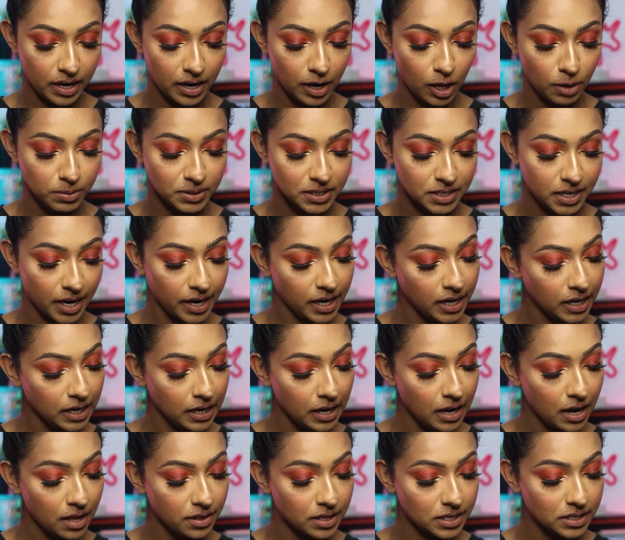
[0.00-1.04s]
It helps
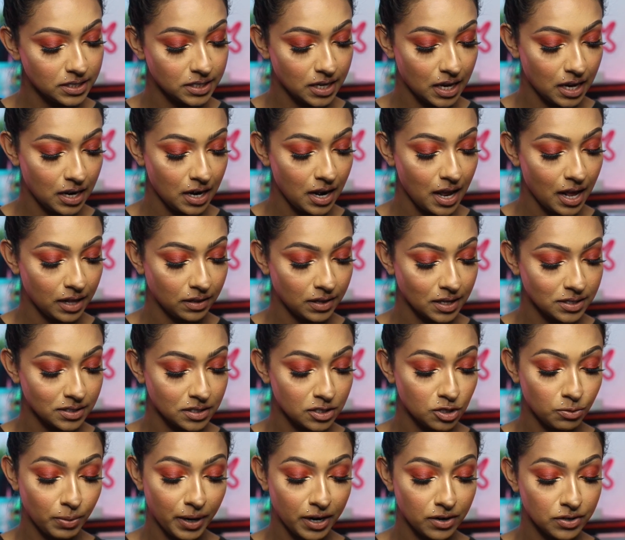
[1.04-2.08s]
tighten the skin and lessens
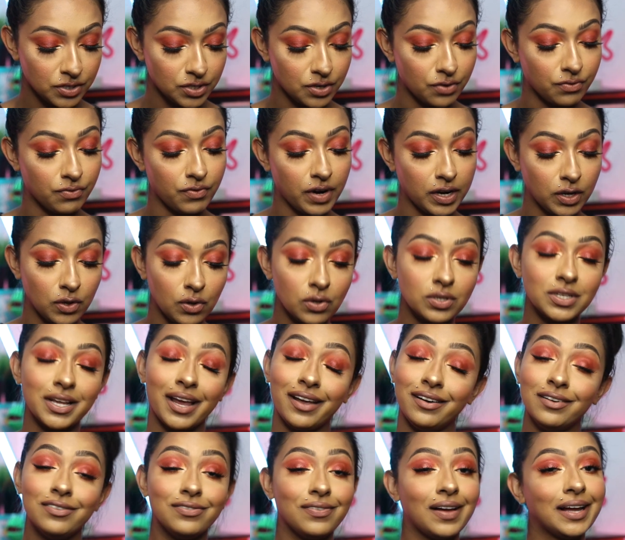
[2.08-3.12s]
the appearance of wrinkles
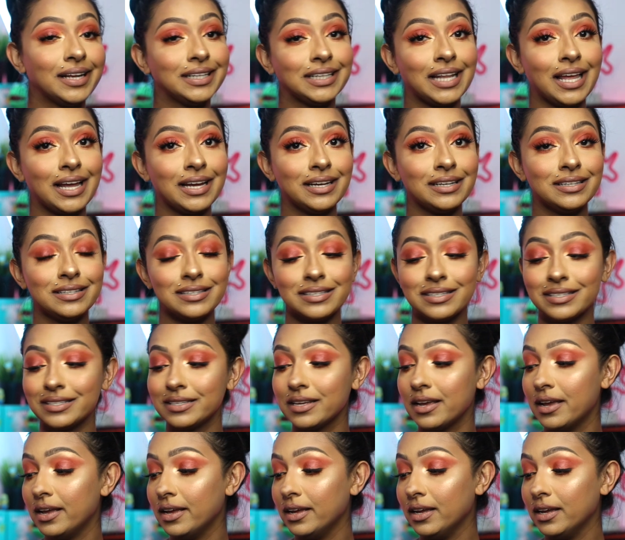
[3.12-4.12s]
and fine lines.